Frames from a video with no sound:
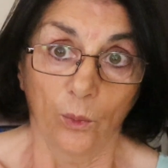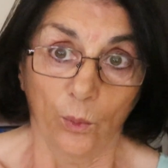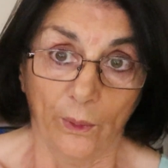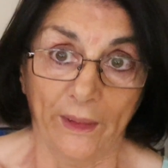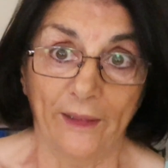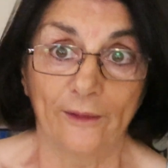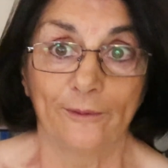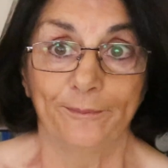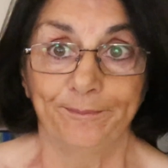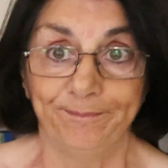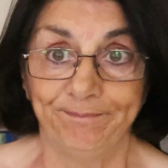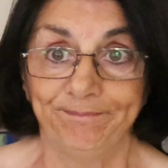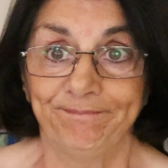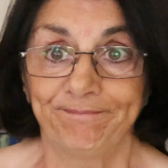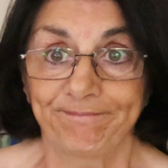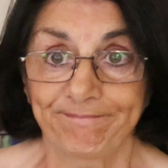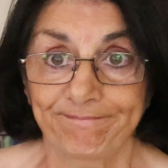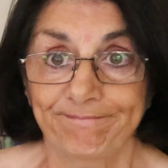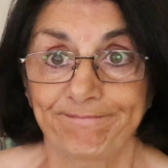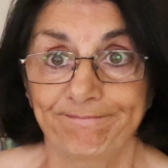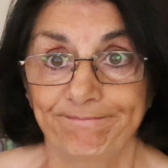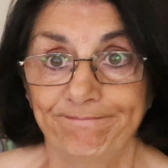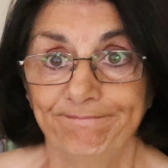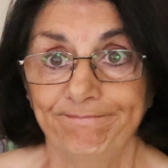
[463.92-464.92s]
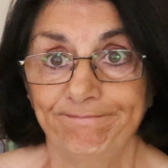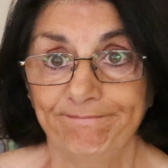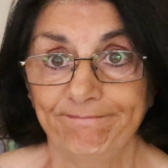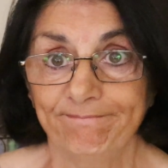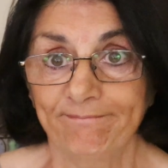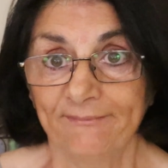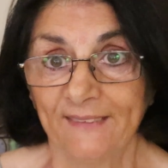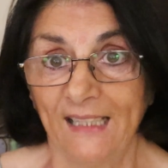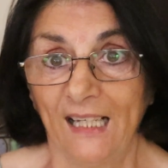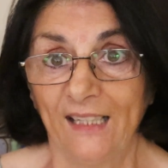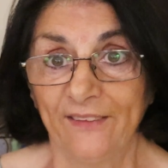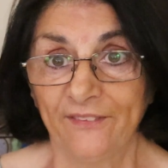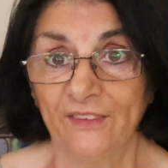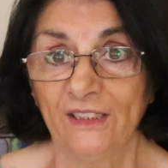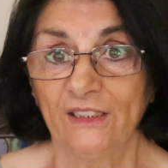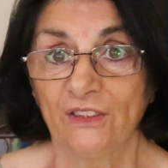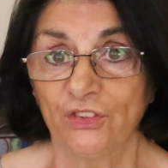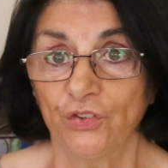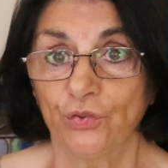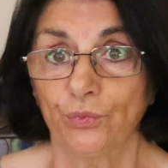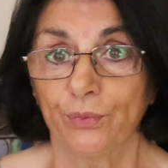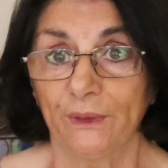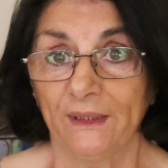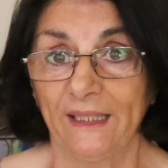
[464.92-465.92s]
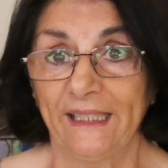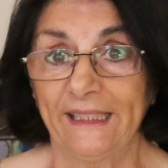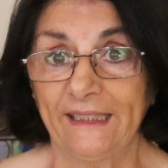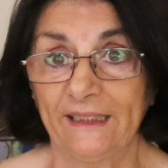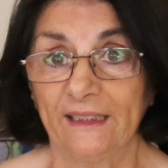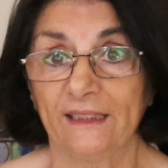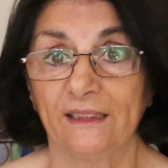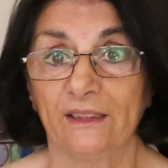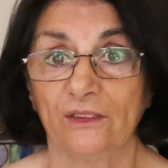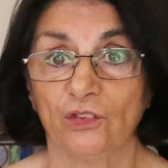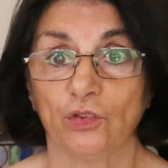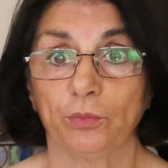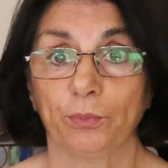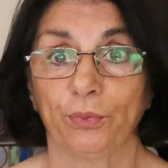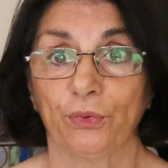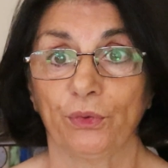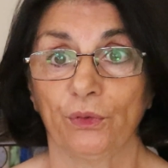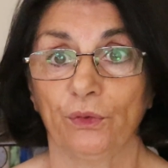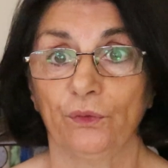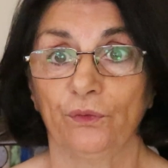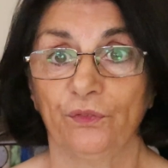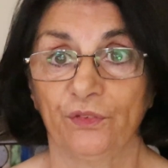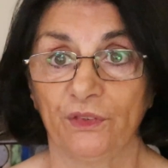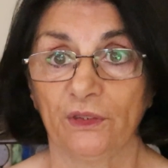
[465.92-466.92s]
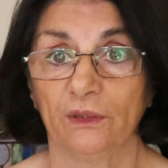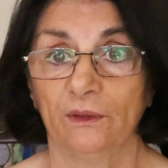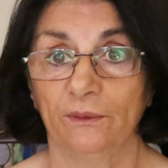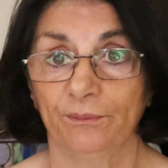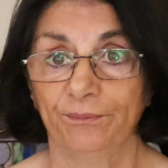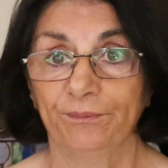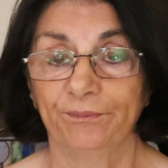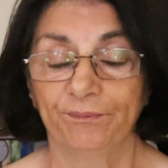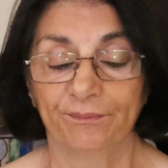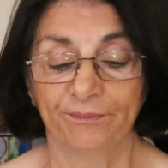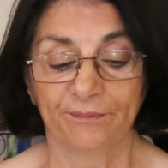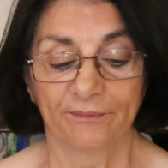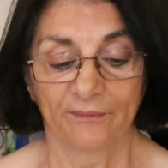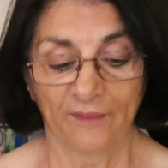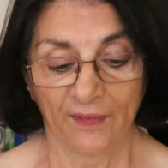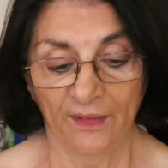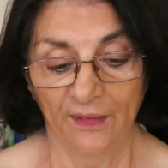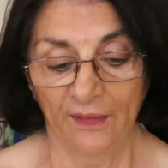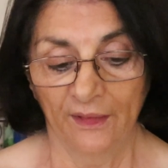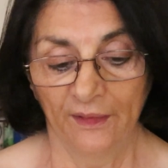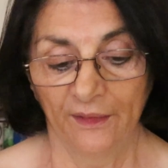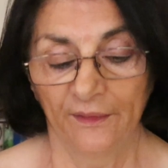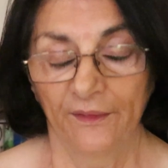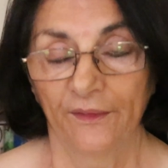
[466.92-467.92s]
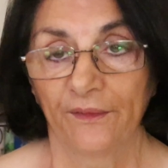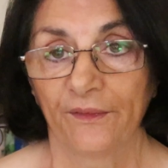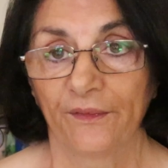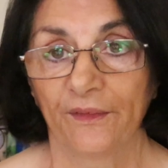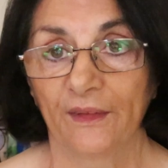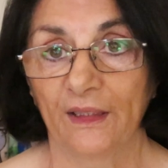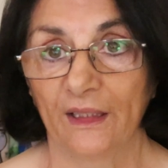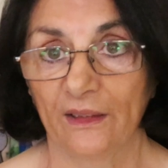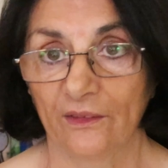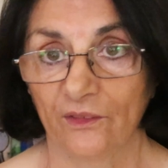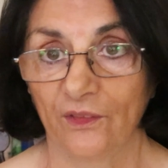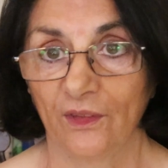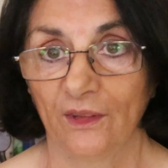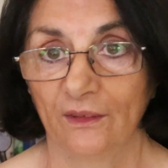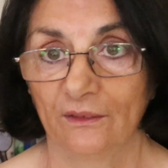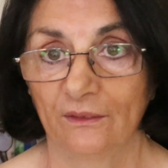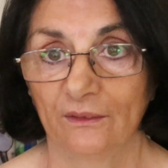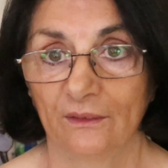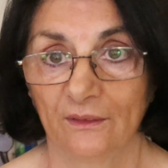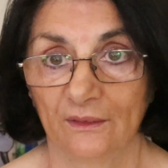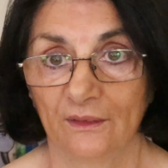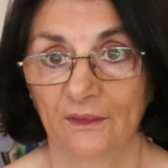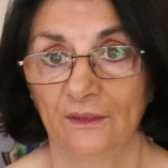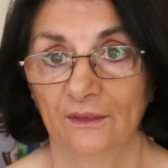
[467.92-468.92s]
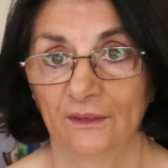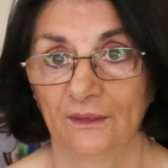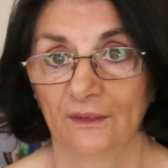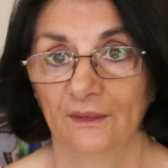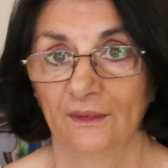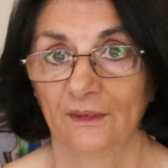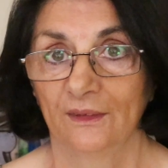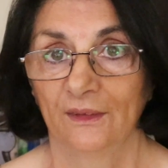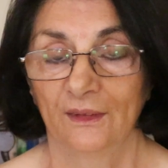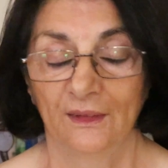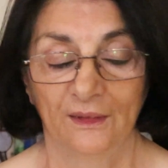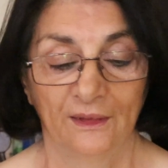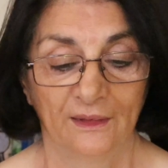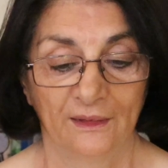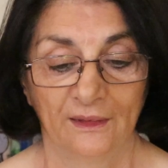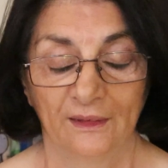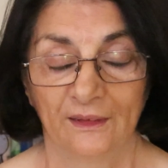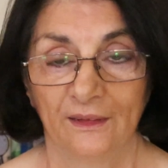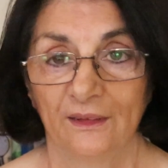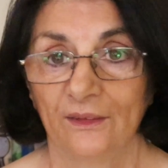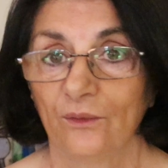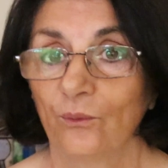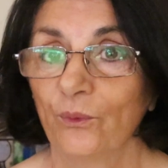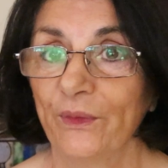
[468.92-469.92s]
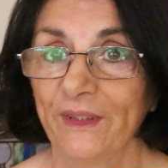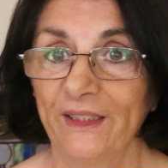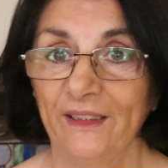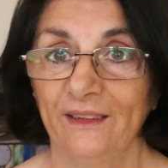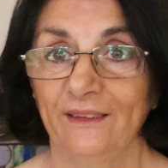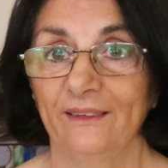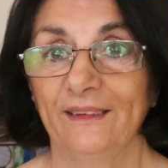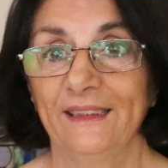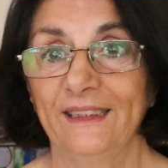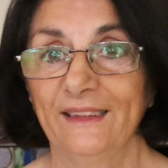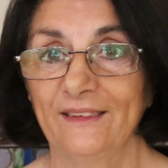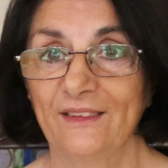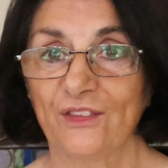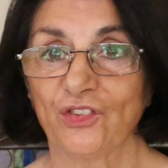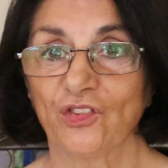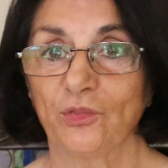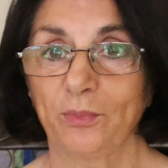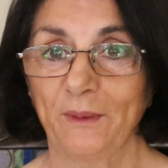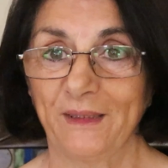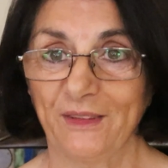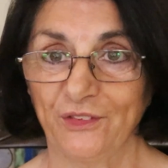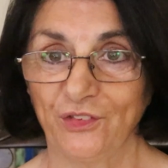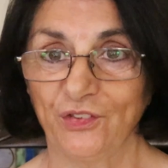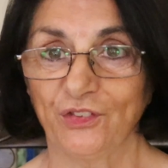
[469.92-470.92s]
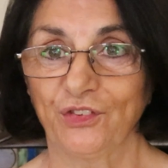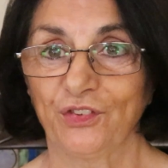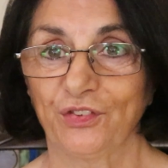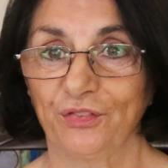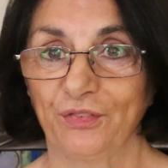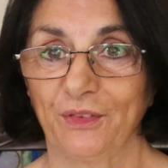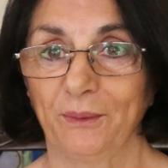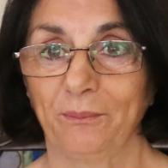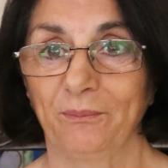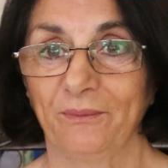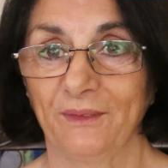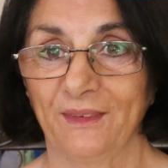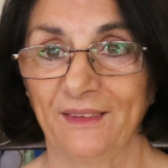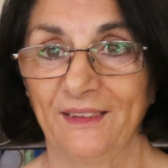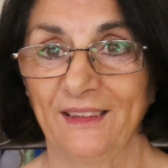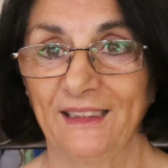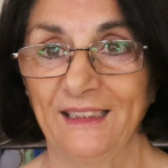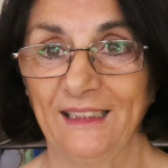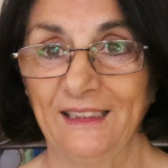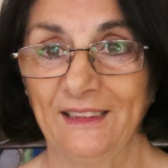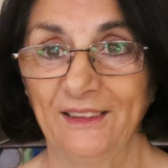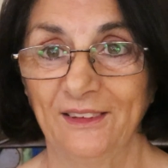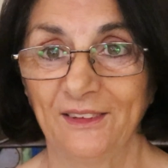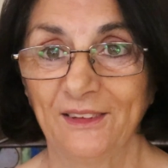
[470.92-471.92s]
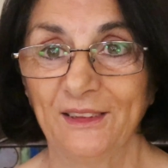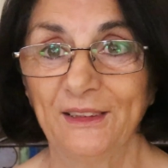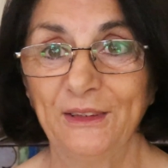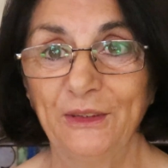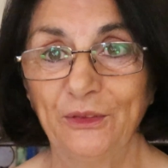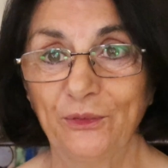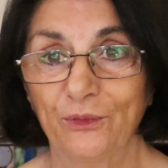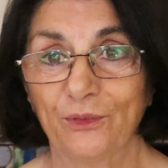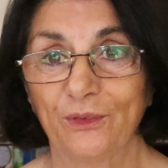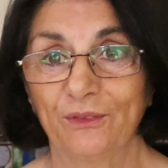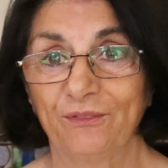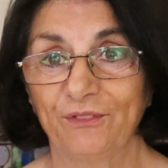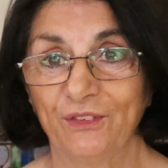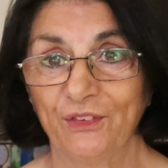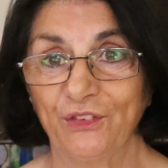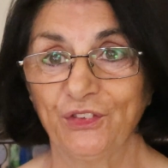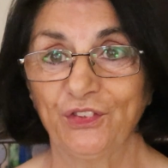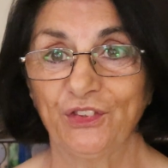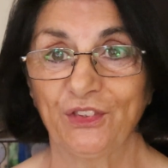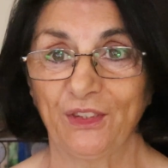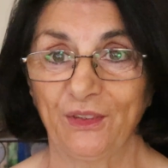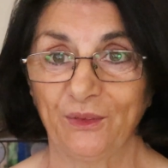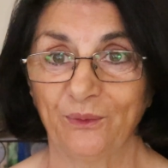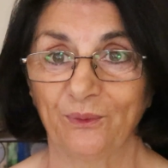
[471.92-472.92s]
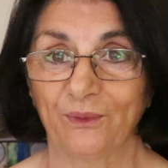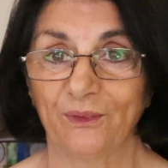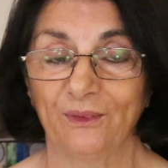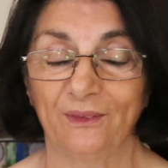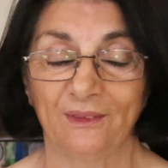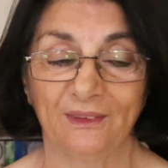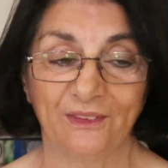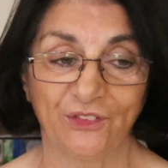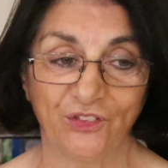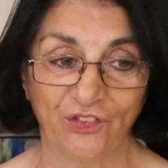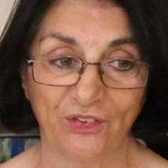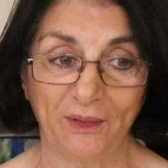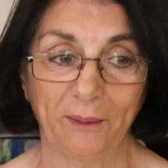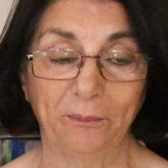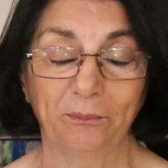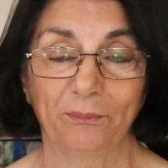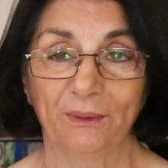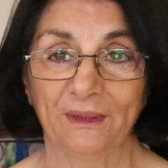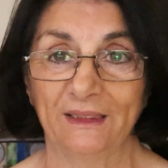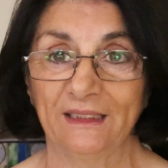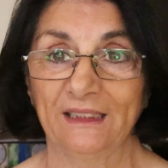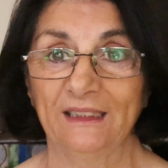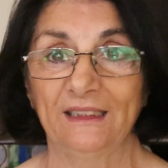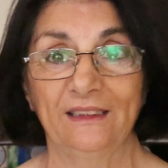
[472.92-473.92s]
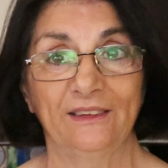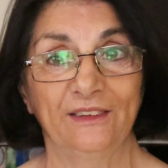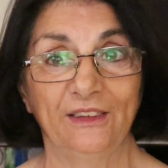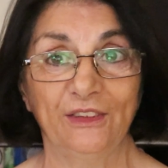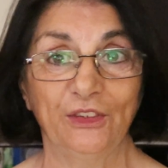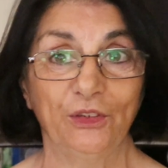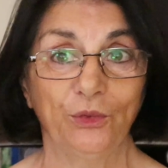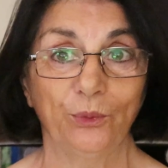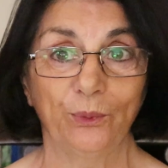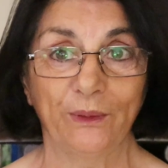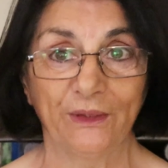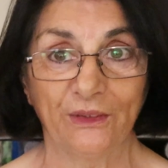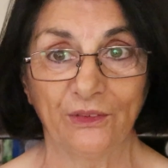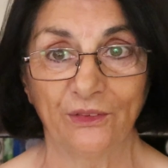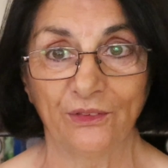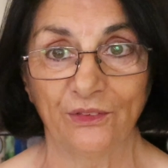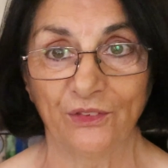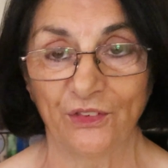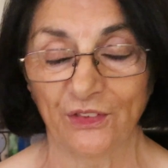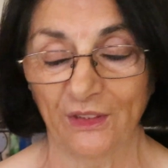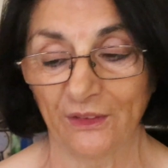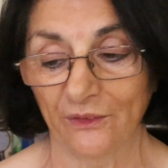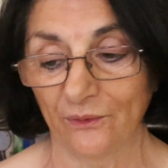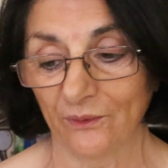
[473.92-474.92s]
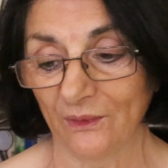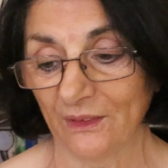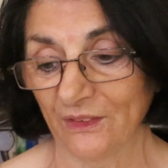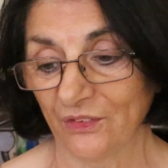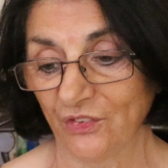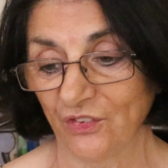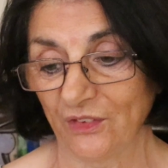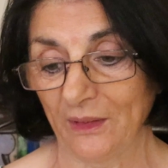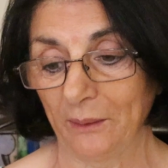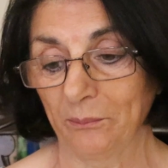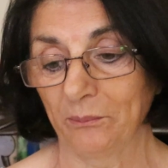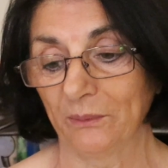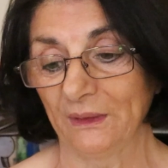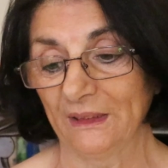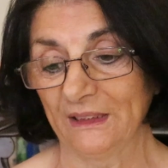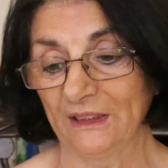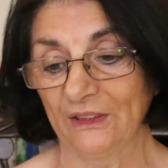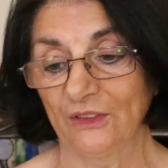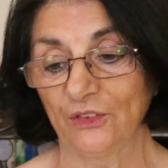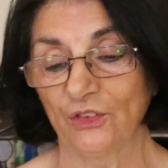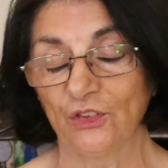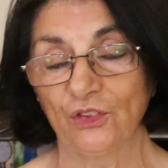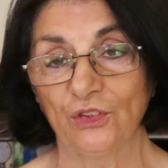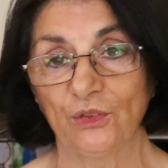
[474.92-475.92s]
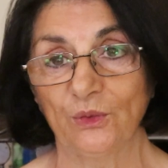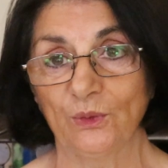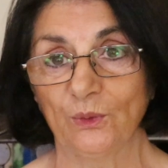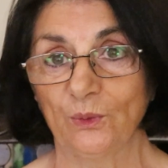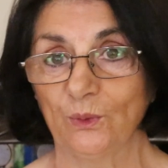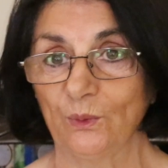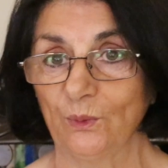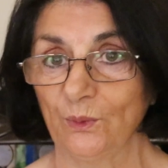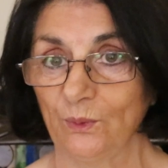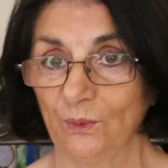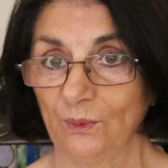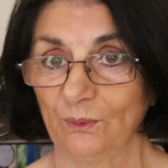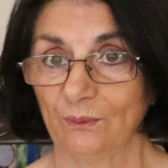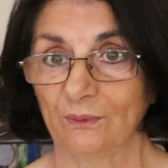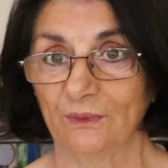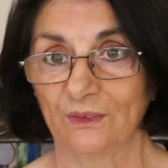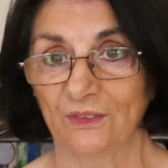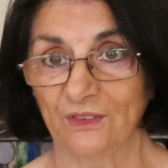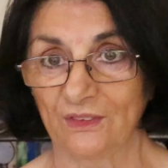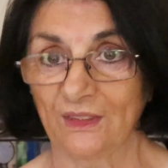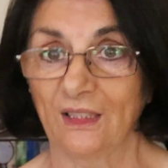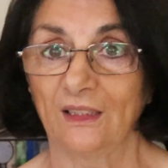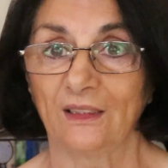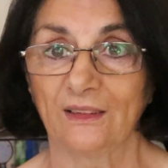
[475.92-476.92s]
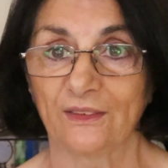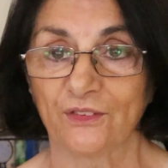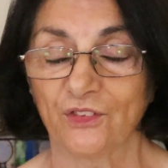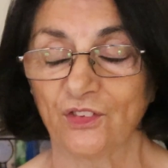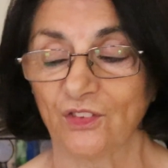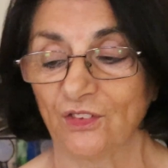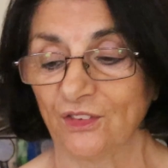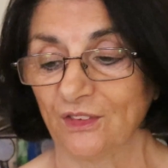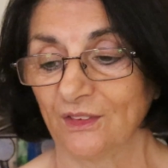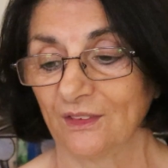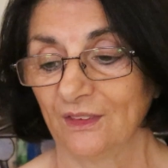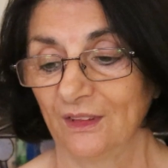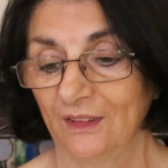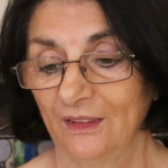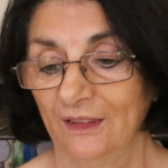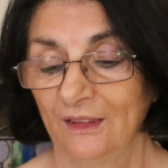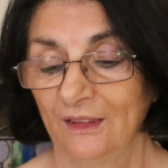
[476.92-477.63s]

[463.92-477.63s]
Well, I think Sri Lanka has proved that we didn't need this message from the leader of the General Assembly, the UN General Assembly, to tell us